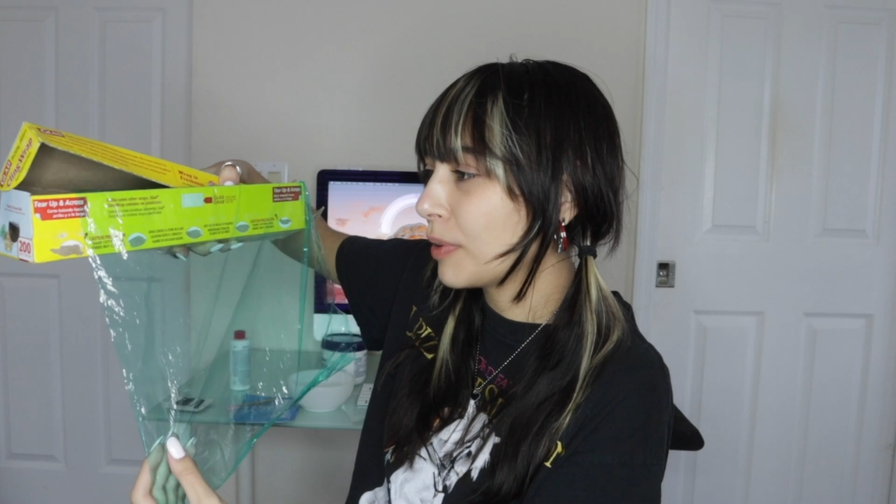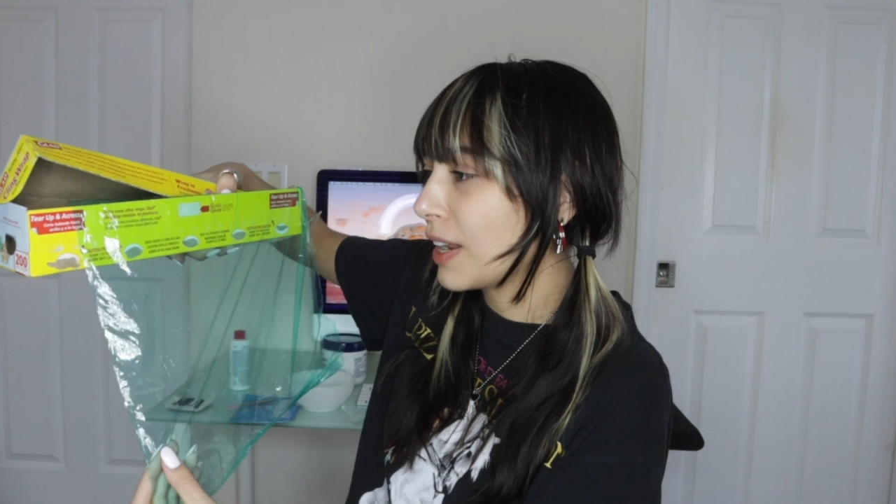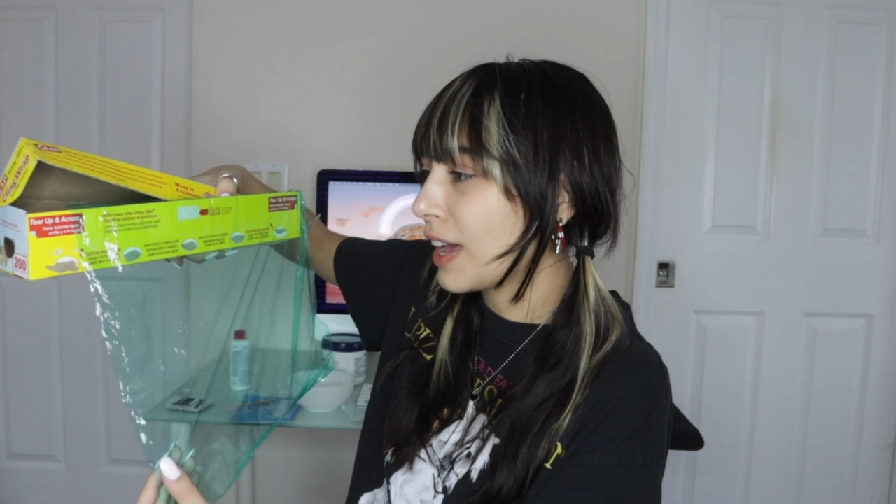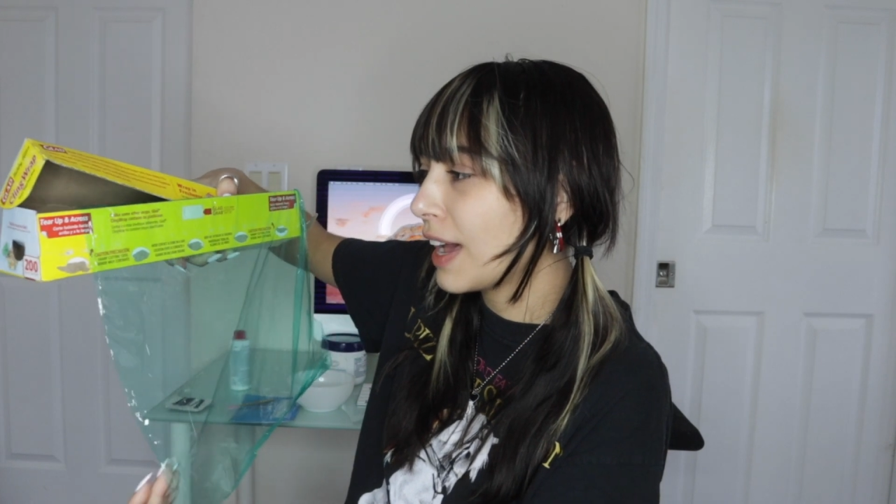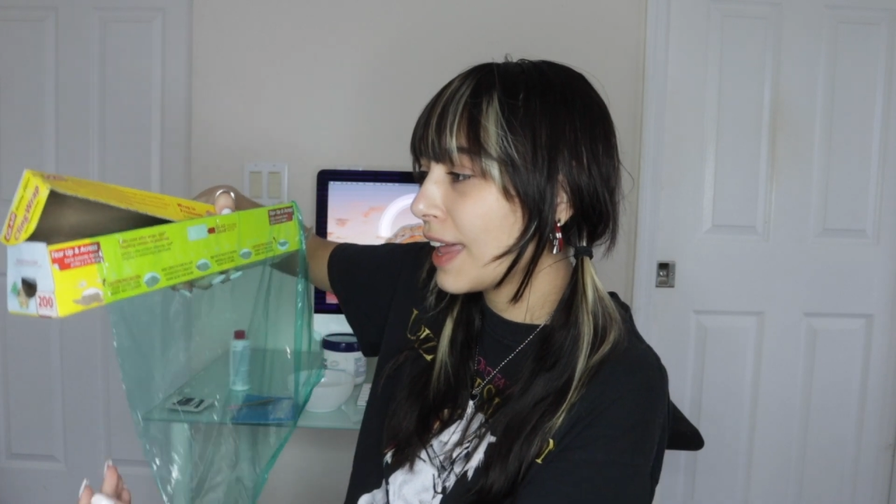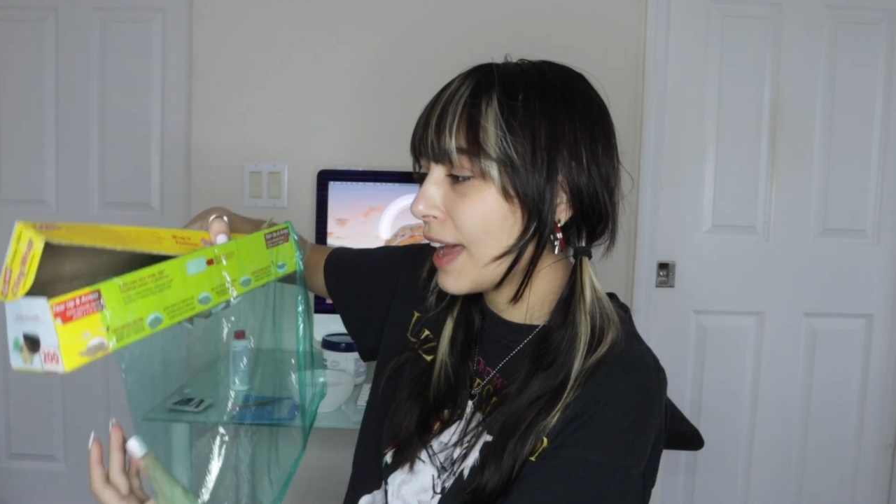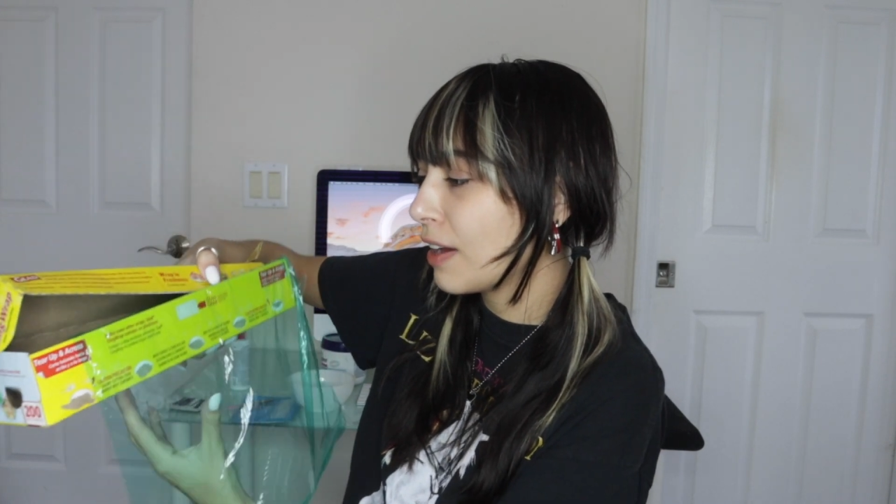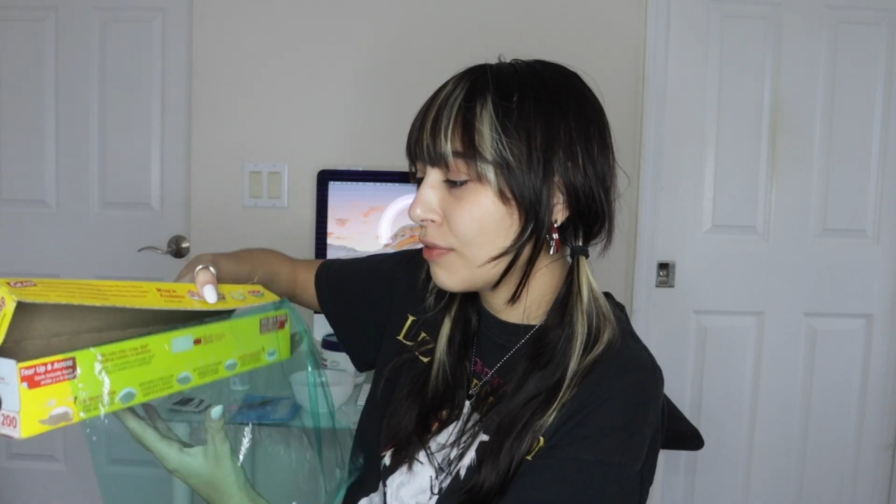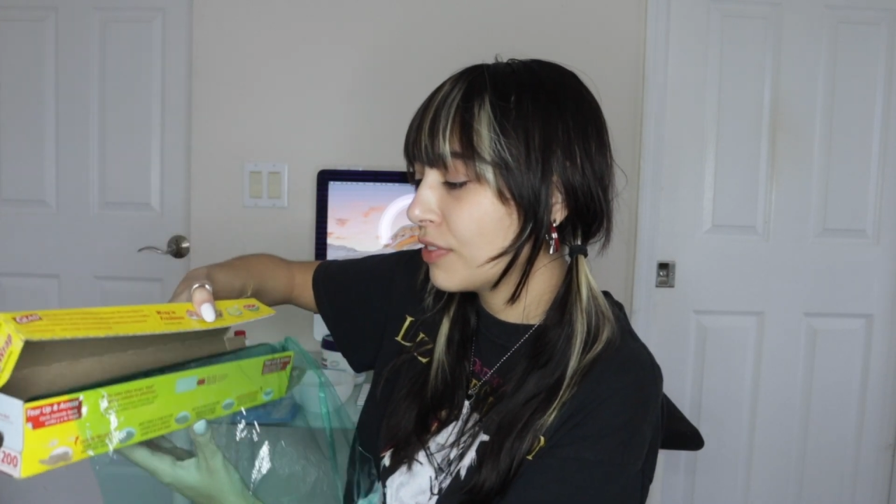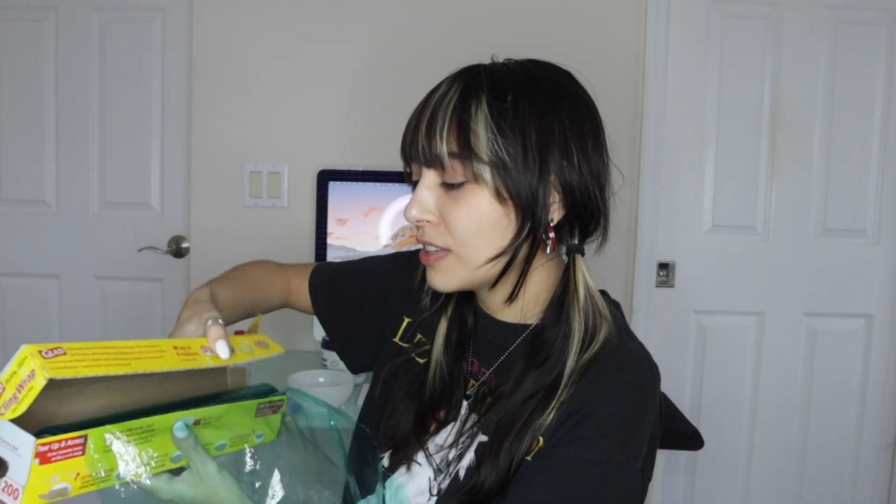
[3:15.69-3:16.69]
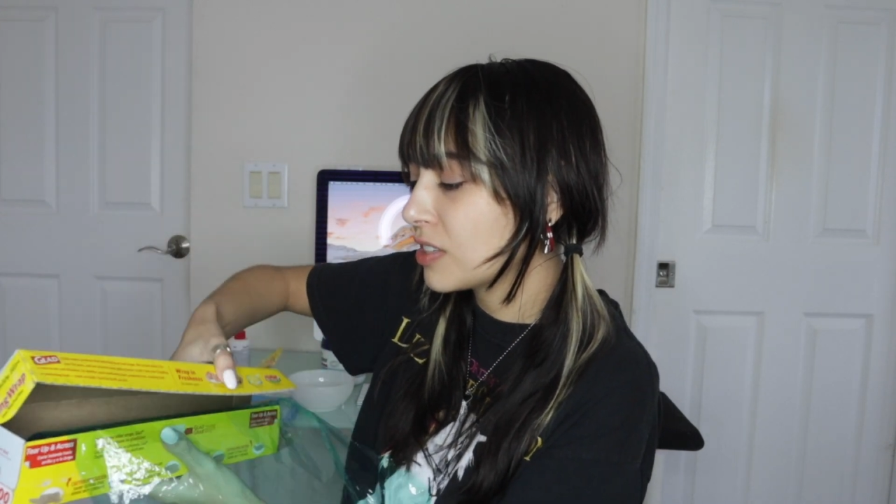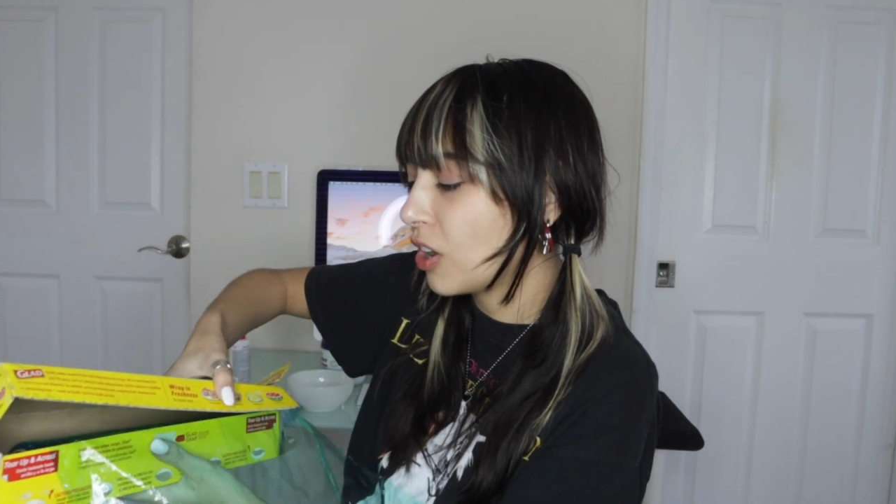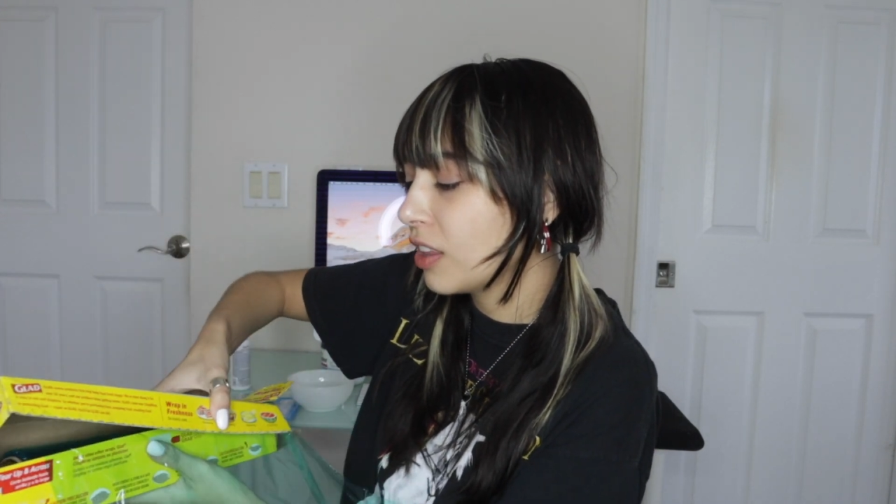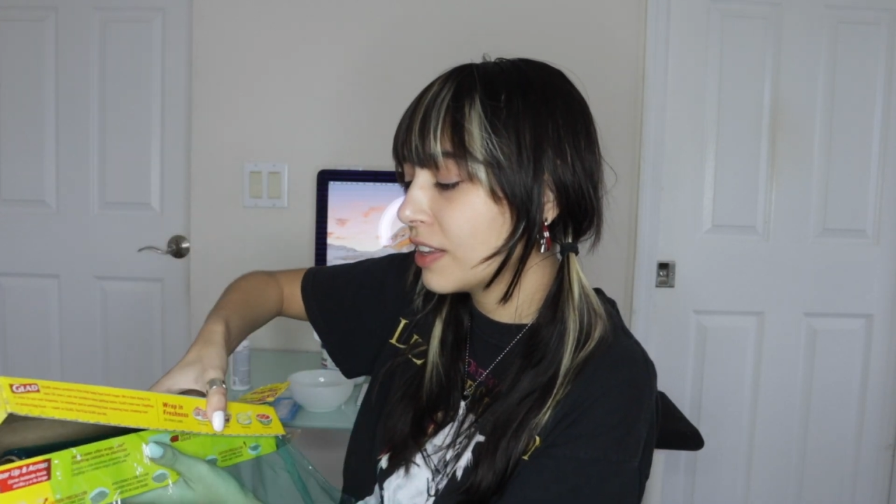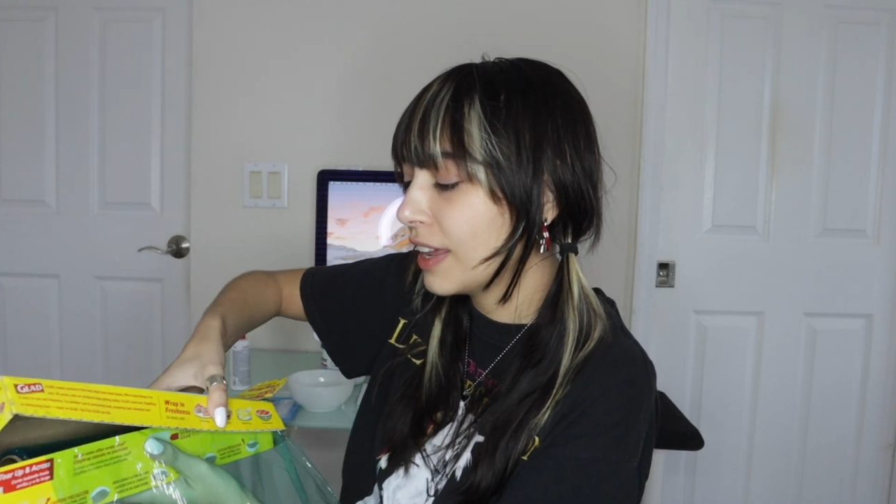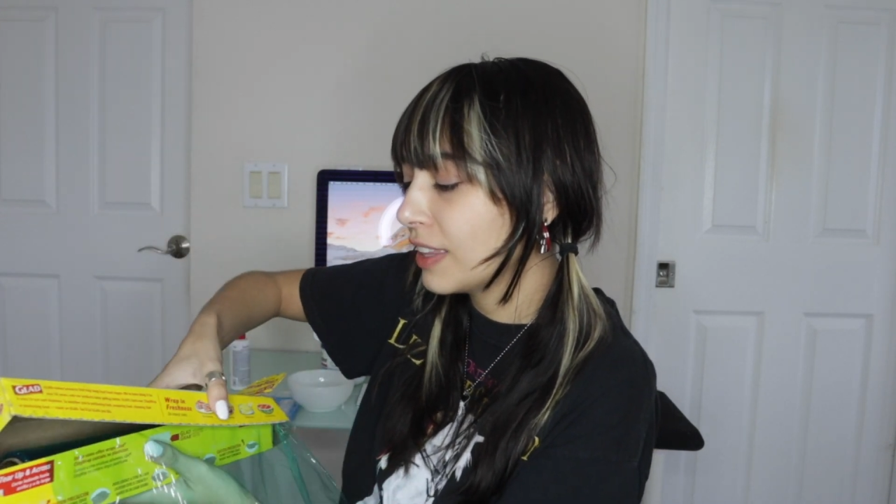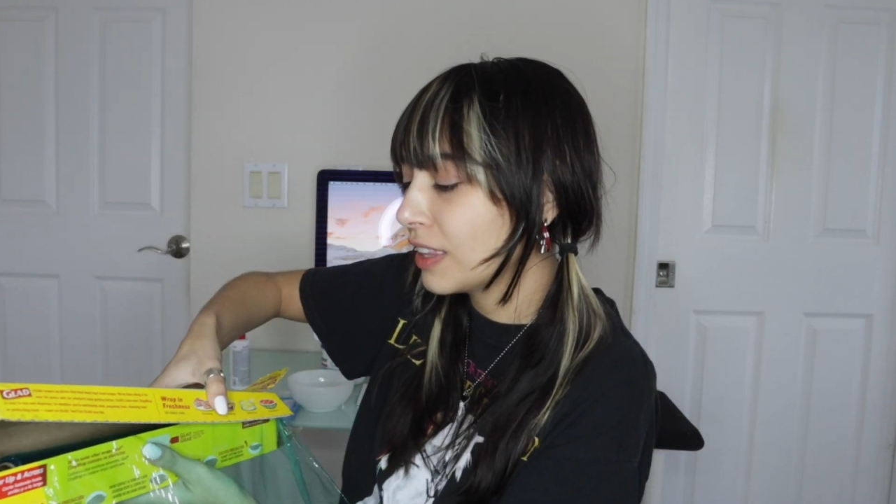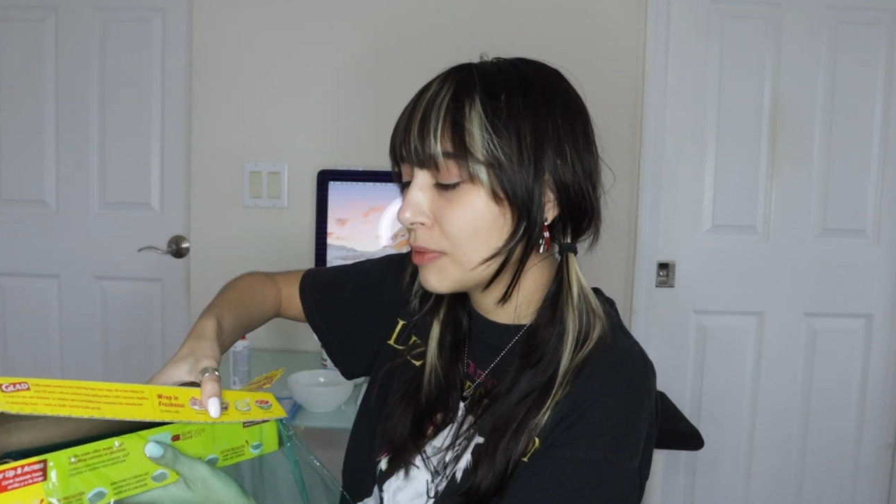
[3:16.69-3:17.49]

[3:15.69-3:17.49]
but I have this holiday